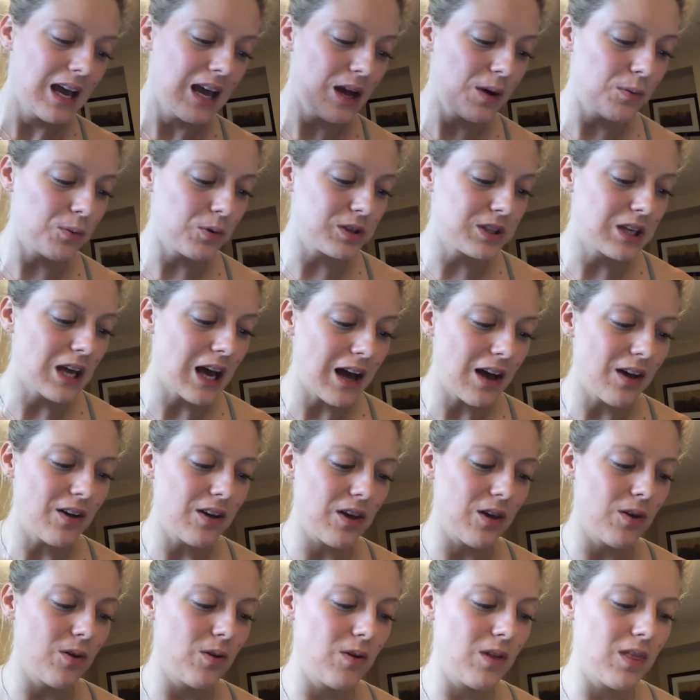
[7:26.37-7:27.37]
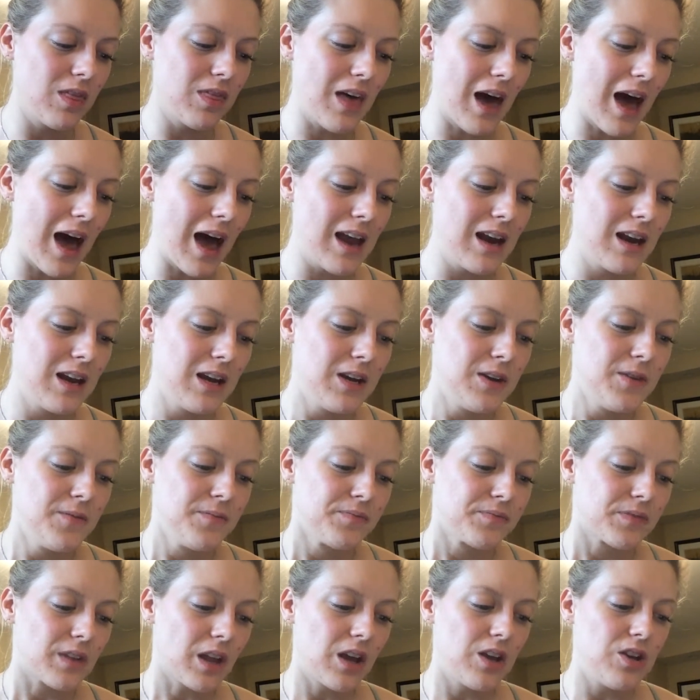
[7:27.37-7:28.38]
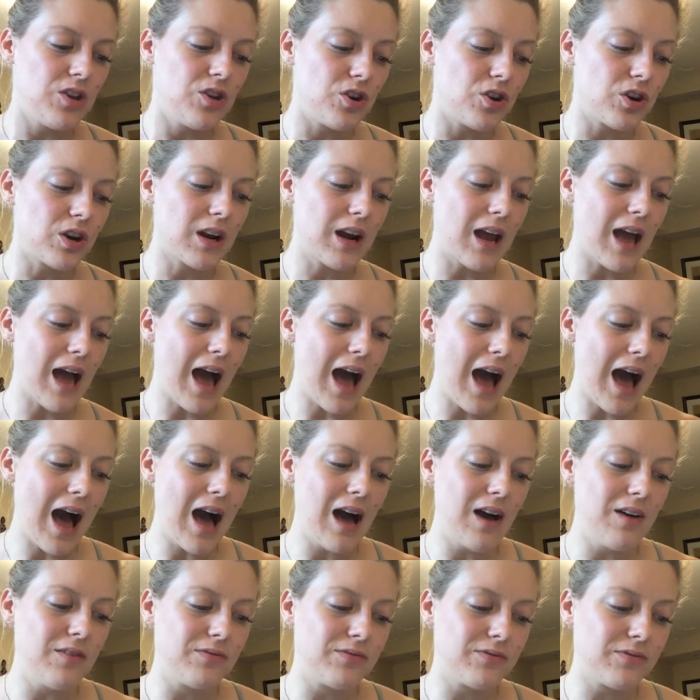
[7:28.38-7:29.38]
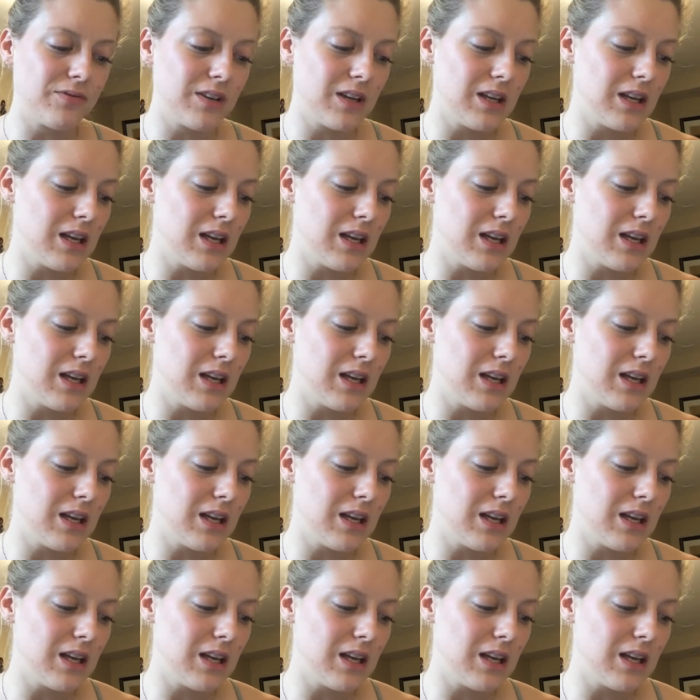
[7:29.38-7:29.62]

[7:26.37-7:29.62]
It will tell you that you're going to have,